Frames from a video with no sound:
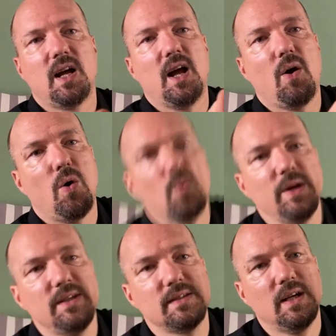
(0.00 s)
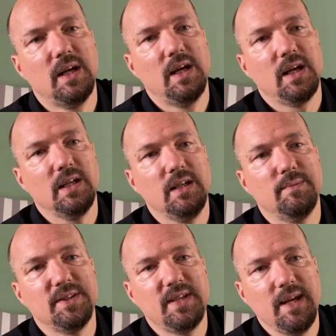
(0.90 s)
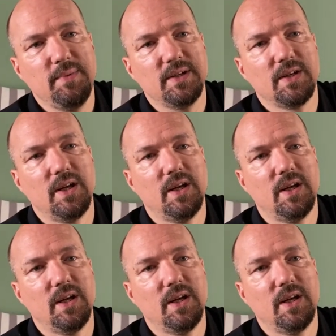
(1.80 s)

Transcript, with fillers: are always a little bit tapered